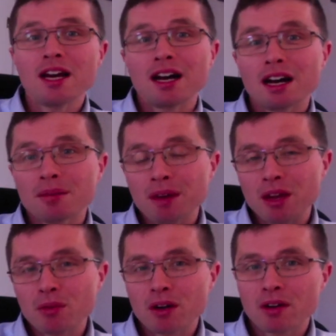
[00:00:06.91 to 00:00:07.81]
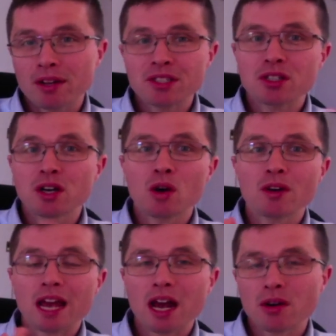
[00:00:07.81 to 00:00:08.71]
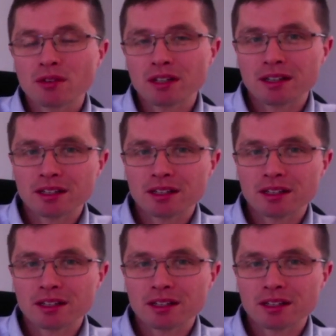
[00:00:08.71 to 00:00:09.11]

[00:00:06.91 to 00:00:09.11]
and we're going to go down